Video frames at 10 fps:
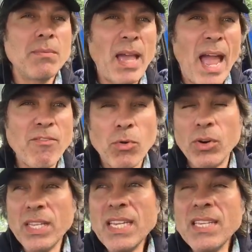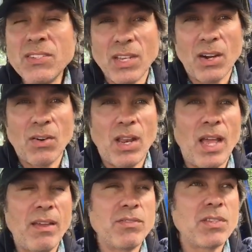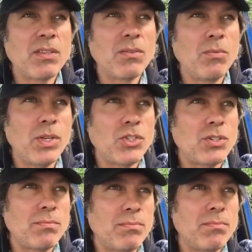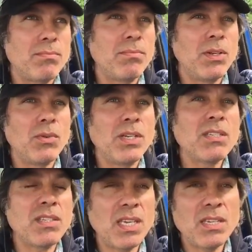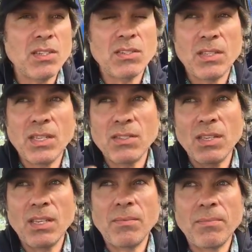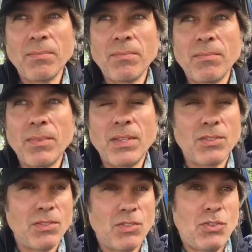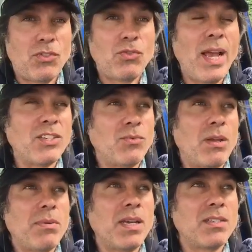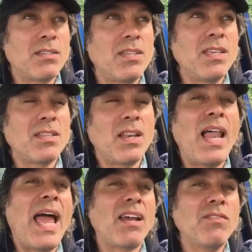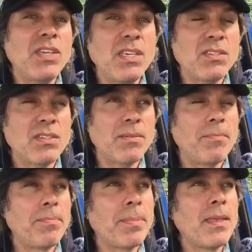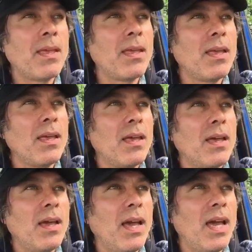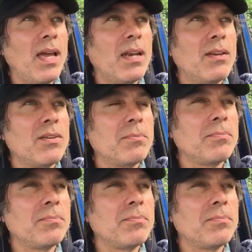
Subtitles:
have more ease in our lives, which, dis-ease is sort of stress, right? Because it's the lack of ease. And